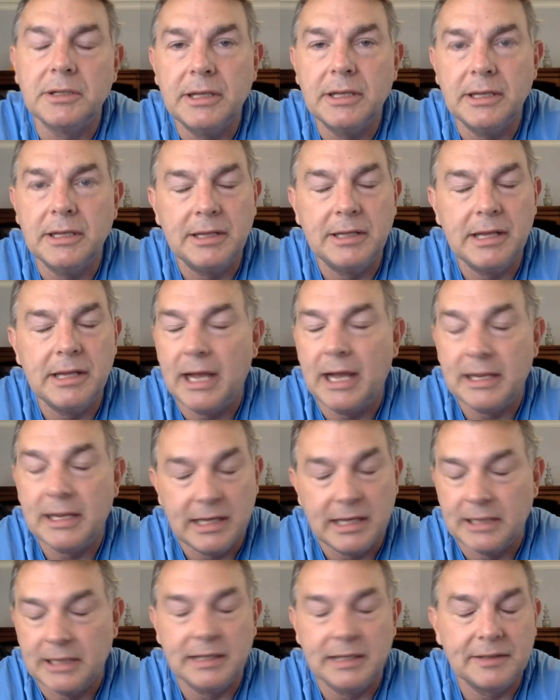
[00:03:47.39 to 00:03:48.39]
And the,
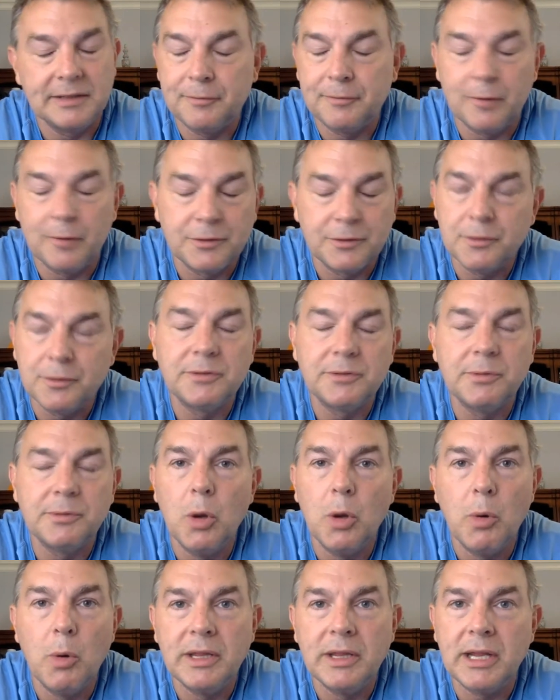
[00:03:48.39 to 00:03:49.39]
again, that's frustrates. We
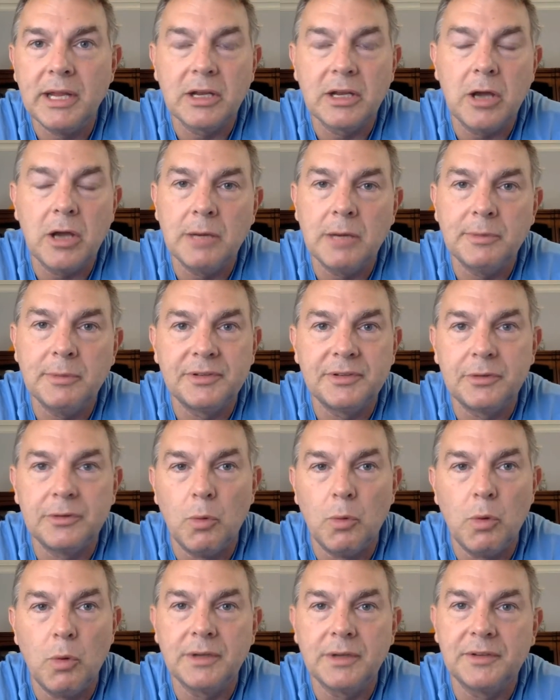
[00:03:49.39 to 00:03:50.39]
know when that economists
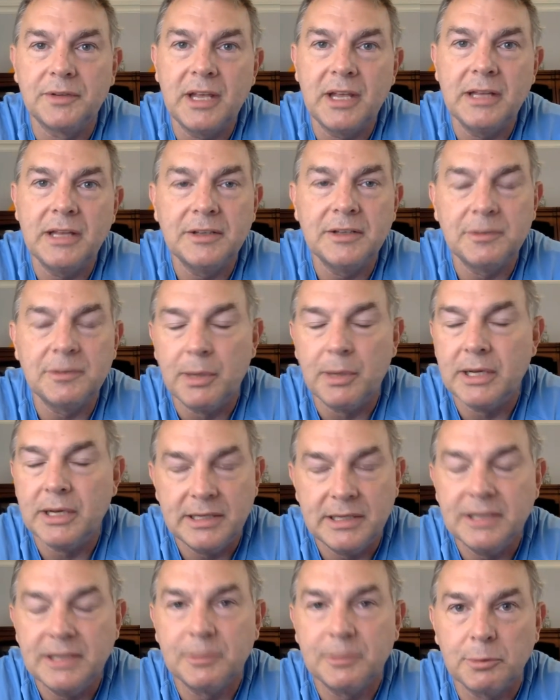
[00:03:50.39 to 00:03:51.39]
don't want to say this, but
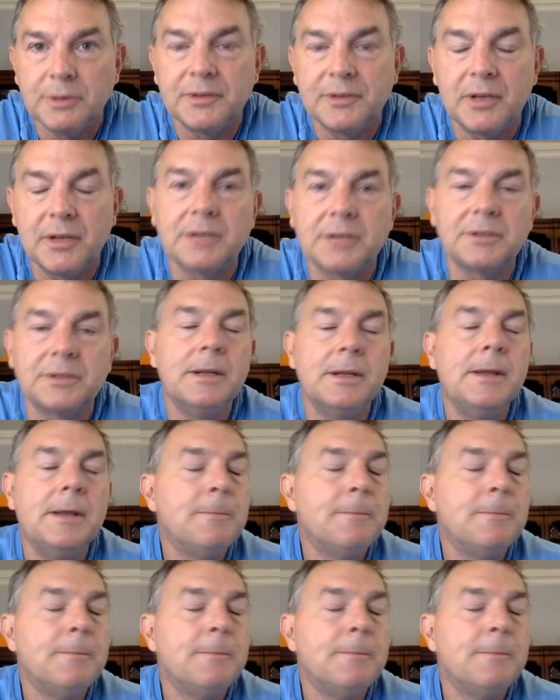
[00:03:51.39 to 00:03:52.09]
it is a recession.